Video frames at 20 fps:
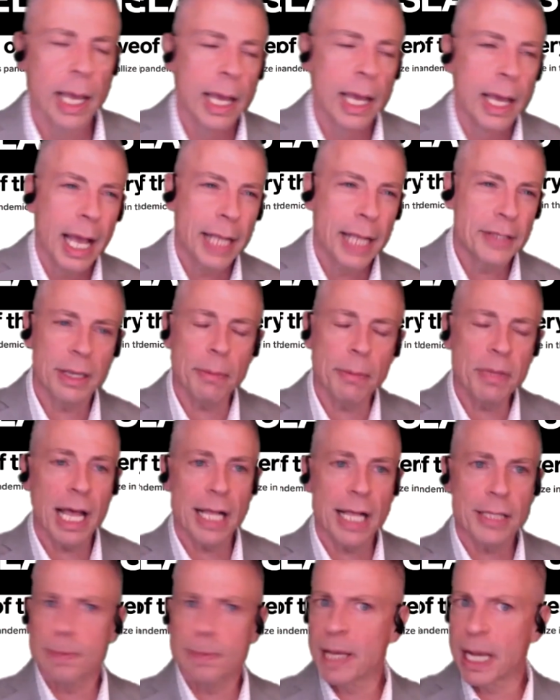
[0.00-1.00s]
And some of
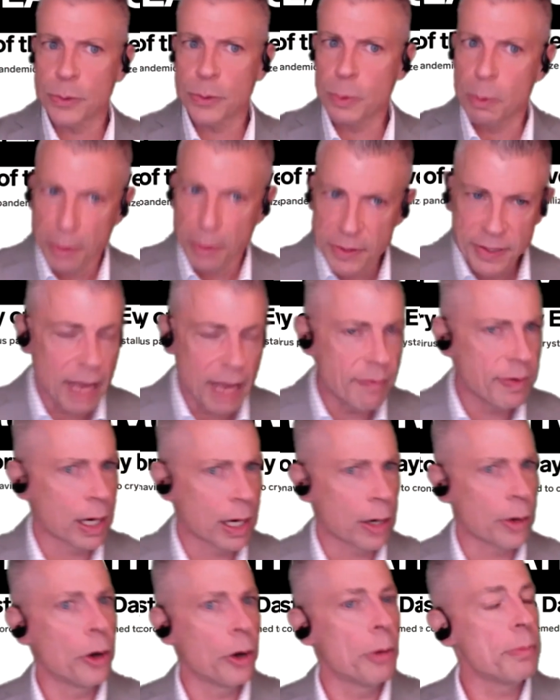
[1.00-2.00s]
that's because we were safe in our
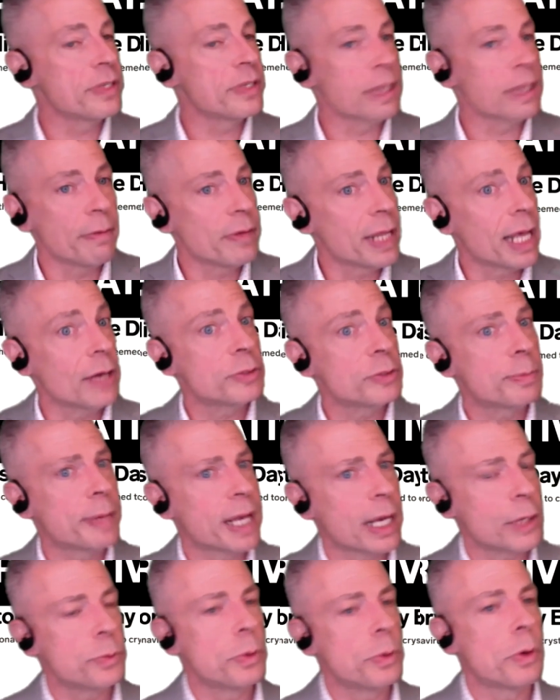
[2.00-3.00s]
homes. Some of that's
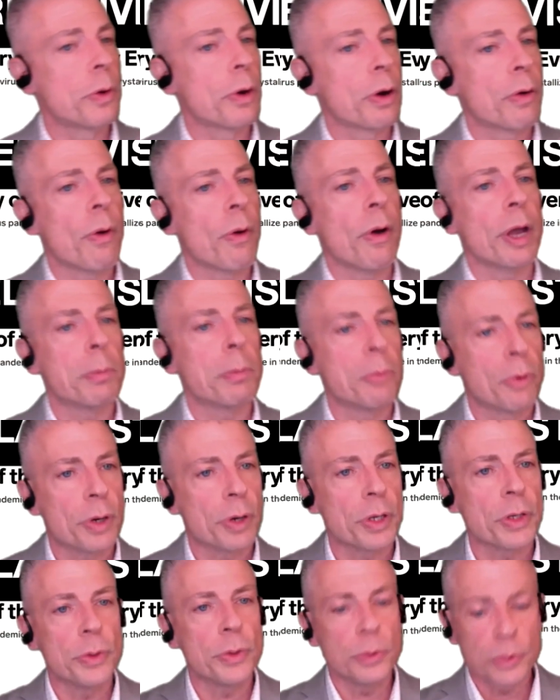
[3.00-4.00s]
because we were growing more
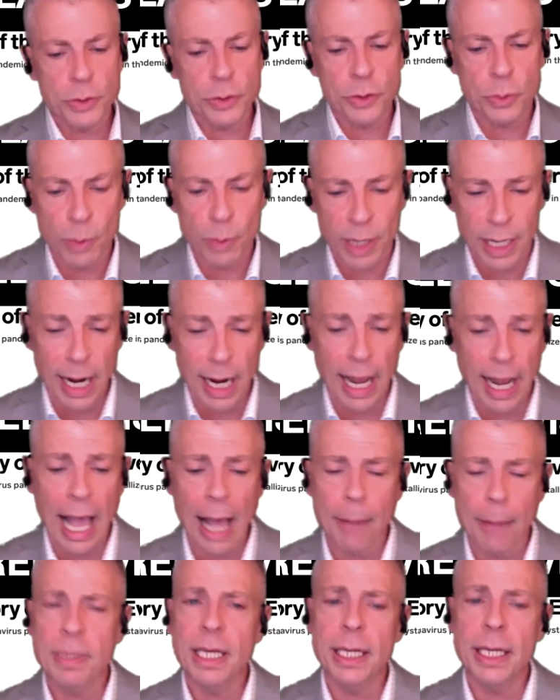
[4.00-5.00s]
used to what had
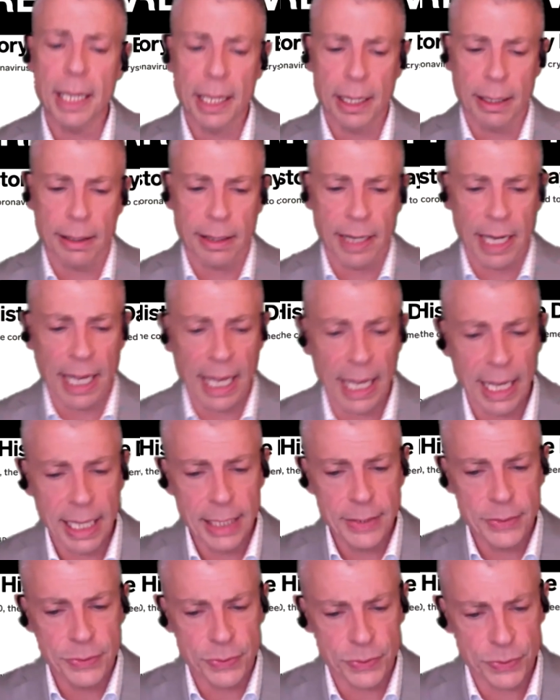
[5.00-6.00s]
happened in our
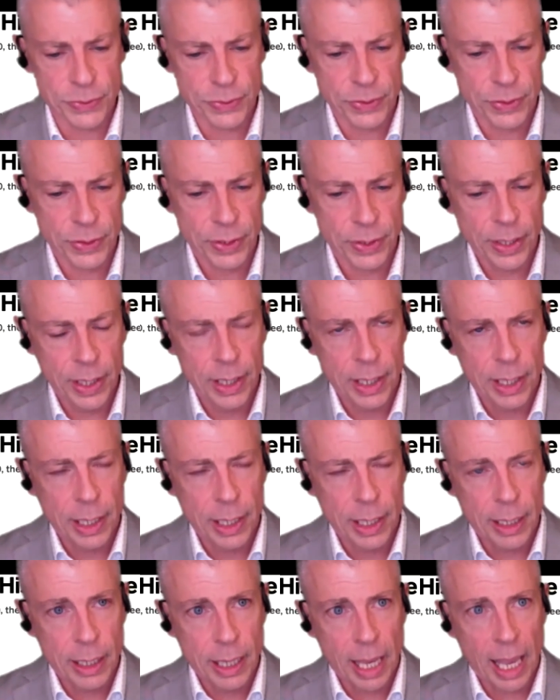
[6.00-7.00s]
heads.
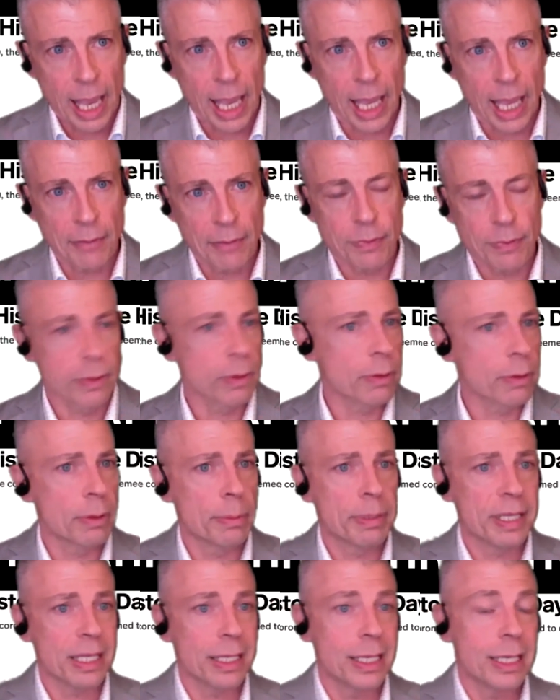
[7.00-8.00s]
And for our
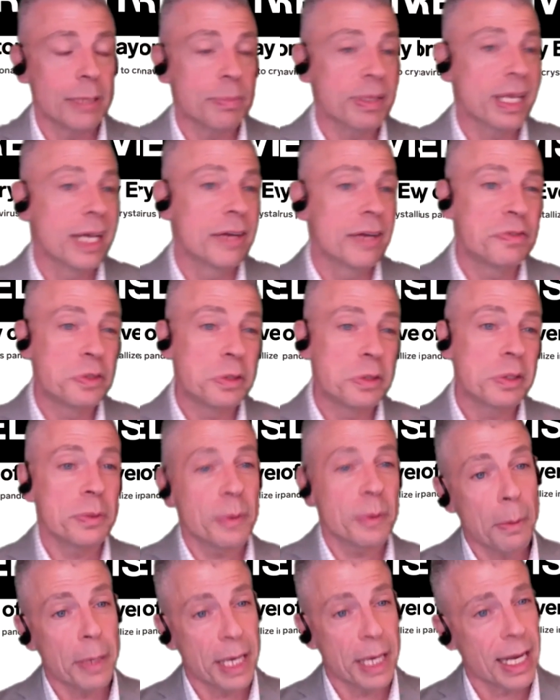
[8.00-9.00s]
ability to plan forward,
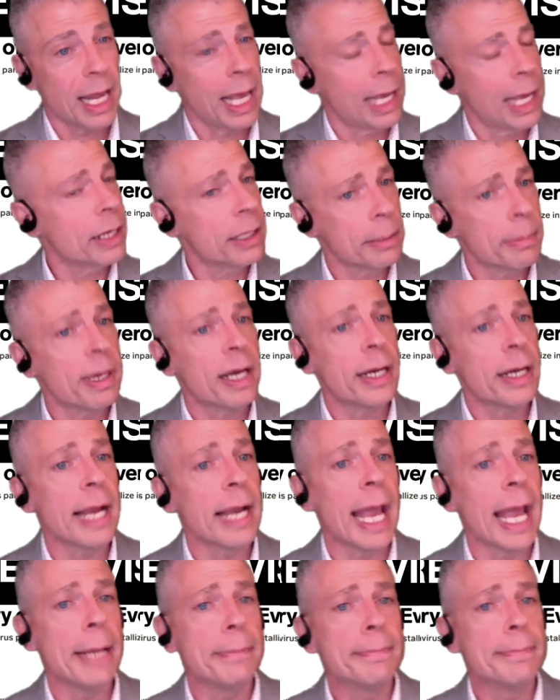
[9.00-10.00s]
well, we could handle about a
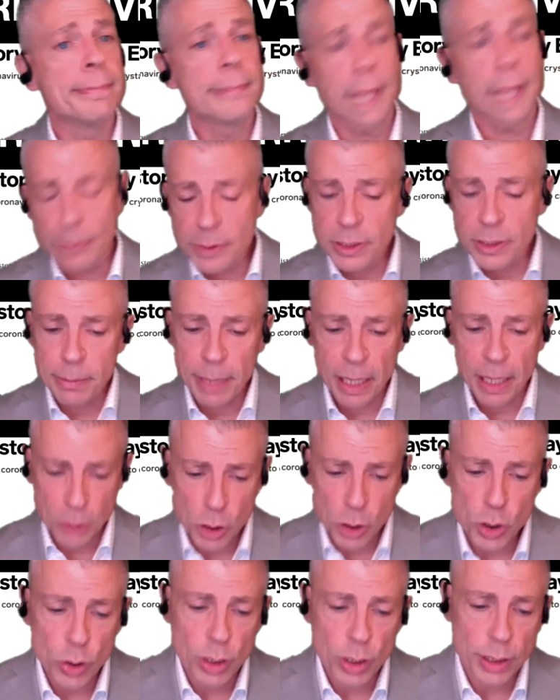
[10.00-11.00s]
day. That was about
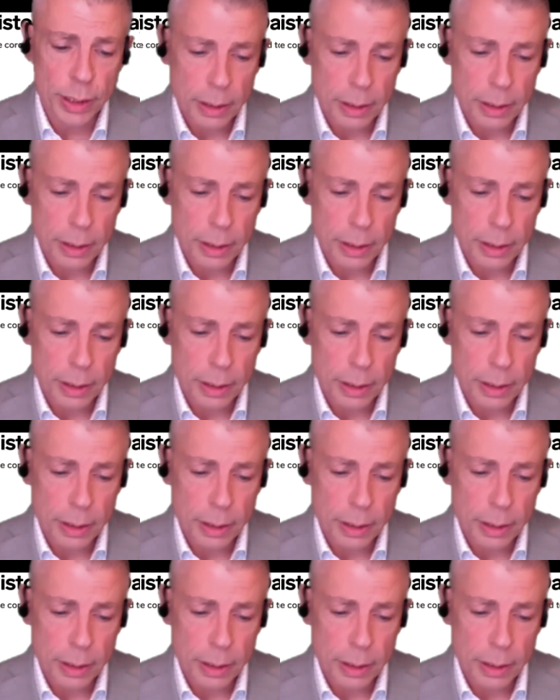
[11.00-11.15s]
good.